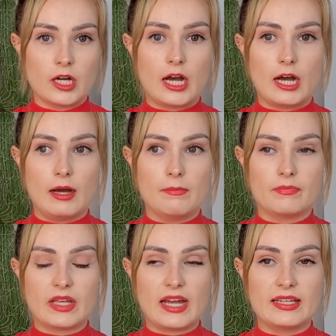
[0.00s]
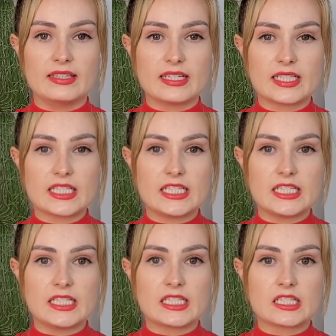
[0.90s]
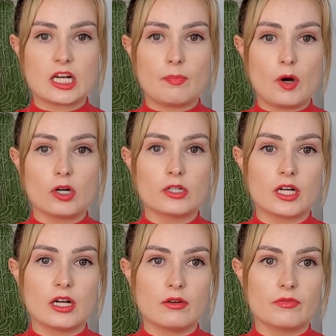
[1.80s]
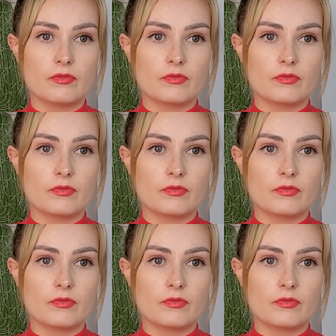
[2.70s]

And this is a part of